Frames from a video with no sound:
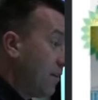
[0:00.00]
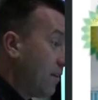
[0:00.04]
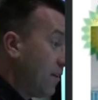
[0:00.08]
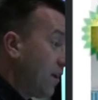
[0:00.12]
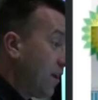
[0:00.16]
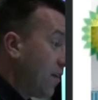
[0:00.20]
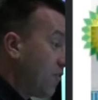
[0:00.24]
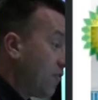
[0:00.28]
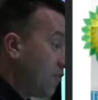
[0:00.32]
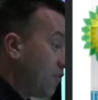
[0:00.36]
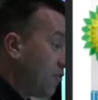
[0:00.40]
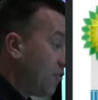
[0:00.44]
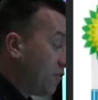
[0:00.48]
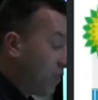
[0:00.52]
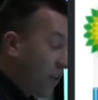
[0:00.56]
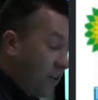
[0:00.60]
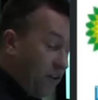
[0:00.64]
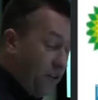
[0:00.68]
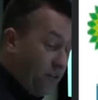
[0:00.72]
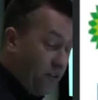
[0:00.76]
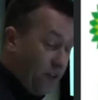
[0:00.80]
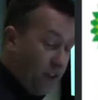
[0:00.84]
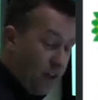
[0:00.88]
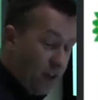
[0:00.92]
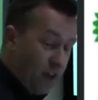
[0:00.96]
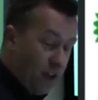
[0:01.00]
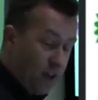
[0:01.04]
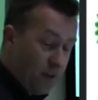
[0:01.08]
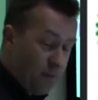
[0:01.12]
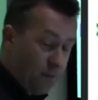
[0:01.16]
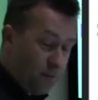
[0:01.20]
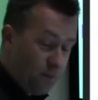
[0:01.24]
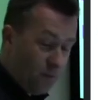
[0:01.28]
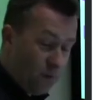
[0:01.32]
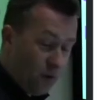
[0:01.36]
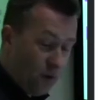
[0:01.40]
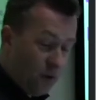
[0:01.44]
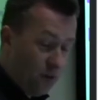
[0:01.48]
Yes, you'll see on the
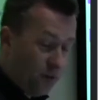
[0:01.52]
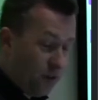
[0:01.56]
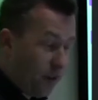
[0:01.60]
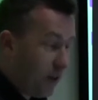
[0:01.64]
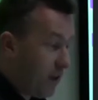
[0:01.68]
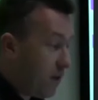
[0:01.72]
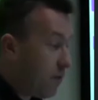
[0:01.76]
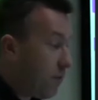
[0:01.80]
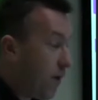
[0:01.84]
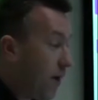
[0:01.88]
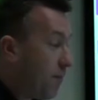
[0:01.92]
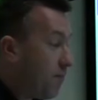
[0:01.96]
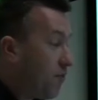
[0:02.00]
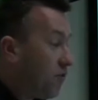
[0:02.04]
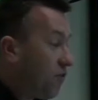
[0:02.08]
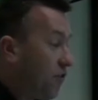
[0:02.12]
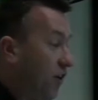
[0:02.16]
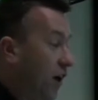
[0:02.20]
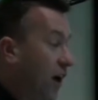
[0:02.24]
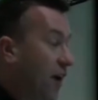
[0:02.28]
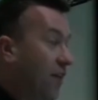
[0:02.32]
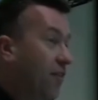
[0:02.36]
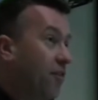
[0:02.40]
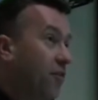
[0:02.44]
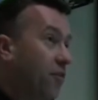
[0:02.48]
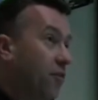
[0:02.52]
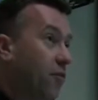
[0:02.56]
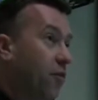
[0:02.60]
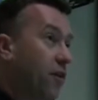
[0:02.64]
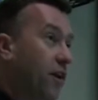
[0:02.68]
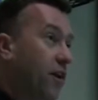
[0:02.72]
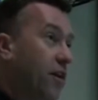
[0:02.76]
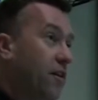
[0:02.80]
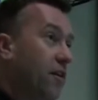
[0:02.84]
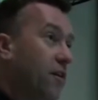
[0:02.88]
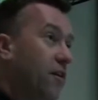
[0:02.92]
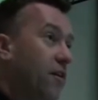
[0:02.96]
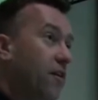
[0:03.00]
on the website that
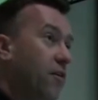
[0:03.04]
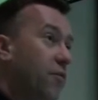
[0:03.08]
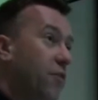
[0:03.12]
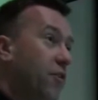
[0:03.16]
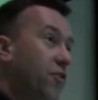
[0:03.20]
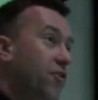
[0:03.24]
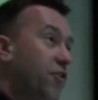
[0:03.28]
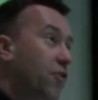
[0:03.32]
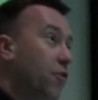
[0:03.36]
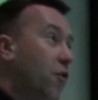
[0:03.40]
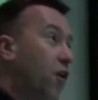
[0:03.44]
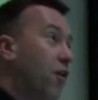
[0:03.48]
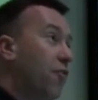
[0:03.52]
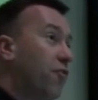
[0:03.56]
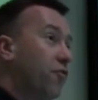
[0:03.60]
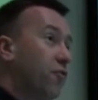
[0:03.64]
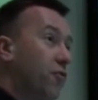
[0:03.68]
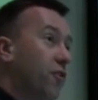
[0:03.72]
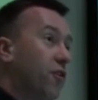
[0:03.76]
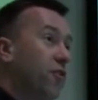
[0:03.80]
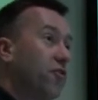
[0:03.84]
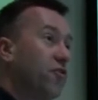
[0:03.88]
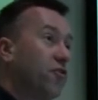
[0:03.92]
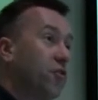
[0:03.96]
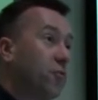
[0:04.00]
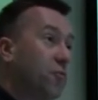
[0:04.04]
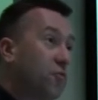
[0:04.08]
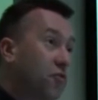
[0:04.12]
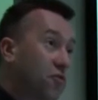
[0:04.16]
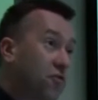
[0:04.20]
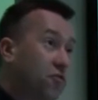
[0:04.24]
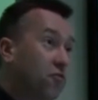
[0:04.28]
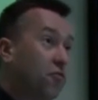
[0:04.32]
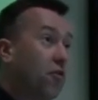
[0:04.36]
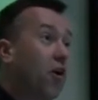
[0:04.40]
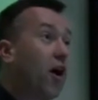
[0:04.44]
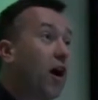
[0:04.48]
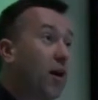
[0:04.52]
we, we do offer a
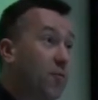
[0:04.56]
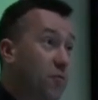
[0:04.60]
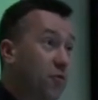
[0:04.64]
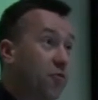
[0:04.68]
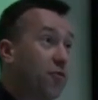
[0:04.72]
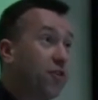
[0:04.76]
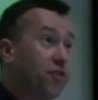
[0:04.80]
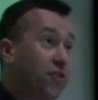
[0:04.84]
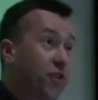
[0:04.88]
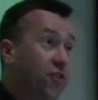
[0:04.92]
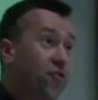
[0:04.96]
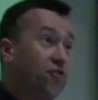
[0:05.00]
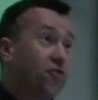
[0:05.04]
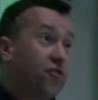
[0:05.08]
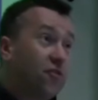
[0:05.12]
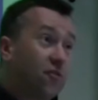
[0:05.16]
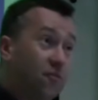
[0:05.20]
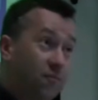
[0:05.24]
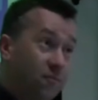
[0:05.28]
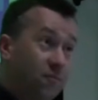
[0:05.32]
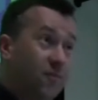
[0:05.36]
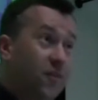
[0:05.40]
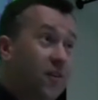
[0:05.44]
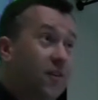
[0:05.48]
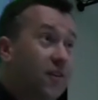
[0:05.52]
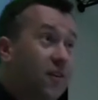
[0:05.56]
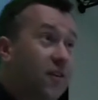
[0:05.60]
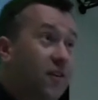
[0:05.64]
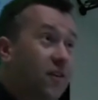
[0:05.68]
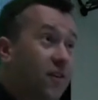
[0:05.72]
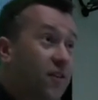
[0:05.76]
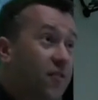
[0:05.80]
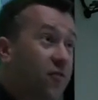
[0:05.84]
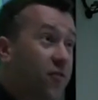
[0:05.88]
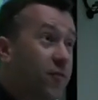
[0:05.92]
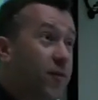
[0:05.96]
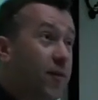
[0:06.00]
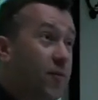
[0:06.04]
subscriber edition.
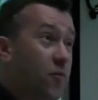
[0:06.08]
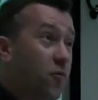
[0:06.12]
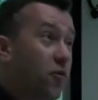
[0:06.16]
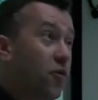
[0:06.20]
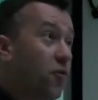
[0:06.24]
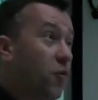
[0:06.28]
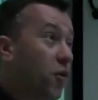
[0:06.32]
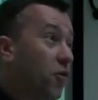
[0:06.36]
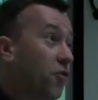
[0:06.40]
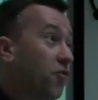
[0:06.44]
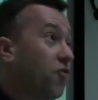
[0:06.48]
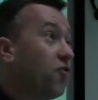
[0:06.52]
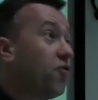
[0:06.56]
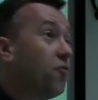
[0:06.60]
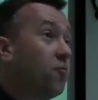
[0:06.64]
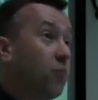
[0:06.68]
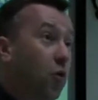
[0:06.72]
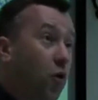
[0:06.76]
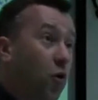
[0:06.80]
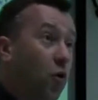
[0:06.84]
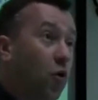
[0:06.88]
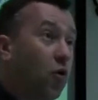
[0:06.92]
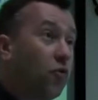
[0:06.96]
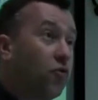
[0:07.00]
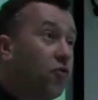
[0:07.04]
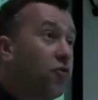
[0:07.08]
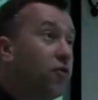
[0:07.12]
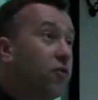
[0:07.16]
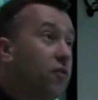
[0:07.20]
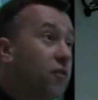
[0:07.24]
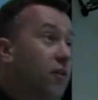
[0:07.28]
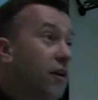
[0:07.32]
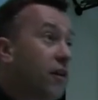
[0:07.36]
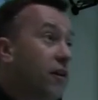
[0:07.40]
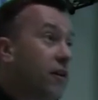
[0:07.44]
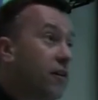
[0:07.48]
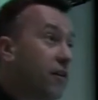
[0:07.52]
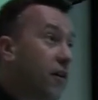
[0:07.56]
People that want support
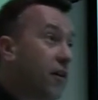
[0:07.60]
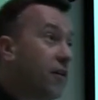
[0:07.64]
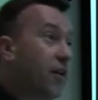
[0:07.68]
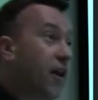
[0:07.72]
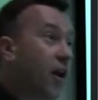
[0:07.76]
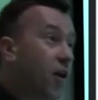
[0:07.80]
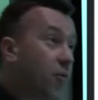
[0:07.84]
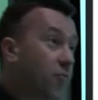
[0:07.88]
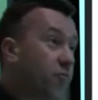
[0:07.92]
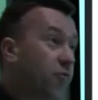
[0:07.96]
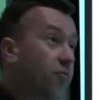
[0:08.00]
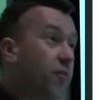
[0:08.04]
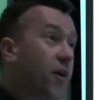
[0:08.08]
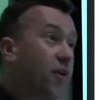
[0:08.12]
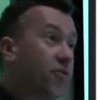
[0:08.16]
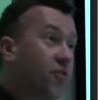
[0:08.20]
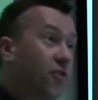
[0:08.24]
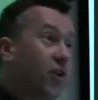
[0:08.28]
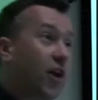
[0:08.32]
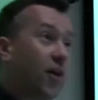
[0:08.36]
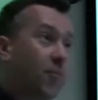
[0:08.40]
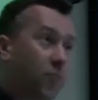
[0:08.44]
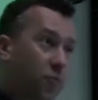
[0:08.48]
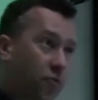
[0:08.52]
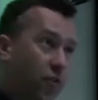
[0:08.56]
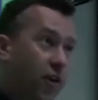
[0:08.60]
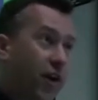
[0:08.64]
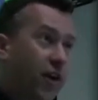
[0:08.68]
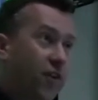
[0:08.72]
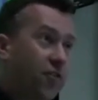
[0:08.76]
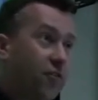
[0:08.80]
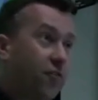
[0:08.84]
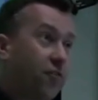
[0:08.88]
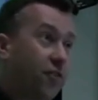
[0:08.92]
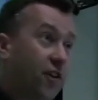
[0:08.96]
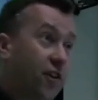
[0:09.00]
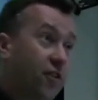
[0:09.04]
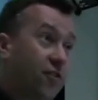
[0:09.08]
and, and help from us and
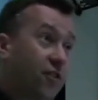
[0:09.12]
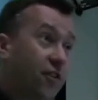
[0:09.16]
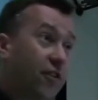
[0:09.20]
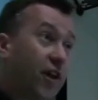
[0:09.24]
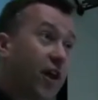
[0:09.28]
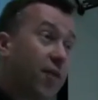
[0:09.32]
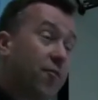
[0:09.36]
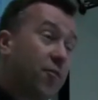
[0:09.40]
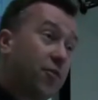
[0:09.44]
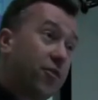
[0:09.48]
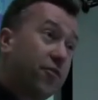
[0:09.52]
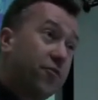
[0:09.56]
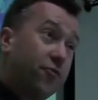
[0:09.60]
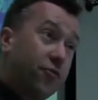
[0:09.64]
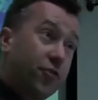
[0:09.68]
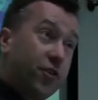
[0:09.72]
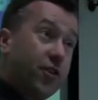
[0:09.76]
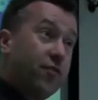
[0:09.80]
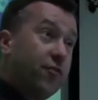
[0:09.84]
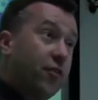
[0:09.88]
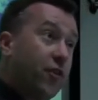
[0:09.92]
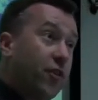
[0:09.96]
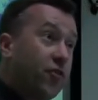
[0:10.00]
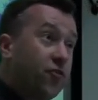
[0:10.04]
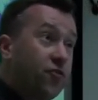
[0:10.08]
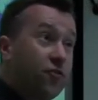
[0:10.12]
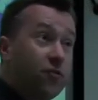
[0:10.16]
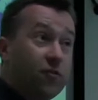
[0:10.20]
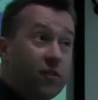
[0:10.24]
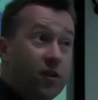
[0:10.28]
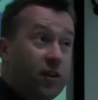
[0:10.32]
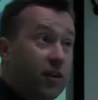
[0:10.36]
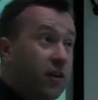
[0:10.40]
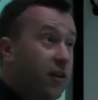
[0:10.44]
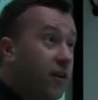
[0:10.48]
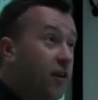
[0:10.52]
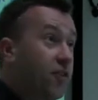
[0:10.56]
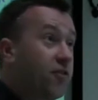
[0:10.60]
upgrades and things like that, but the free version
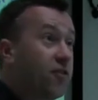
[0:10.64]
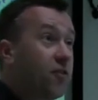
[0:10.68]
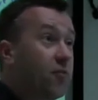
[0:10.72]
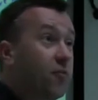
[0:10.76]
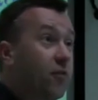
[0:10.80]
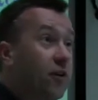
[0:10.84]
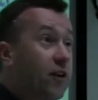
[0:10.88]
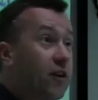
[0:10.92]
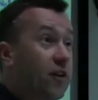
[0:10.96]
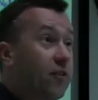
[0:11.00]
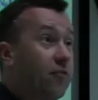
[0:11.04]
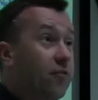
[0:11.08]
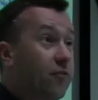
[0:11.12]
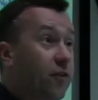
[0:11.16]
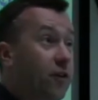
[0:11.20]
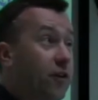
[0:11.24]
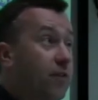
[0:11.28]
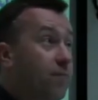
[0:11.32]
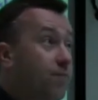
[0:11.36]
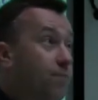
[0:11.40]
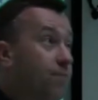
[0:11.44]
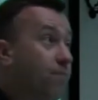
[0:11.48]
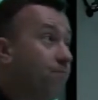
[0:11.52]
is completely free.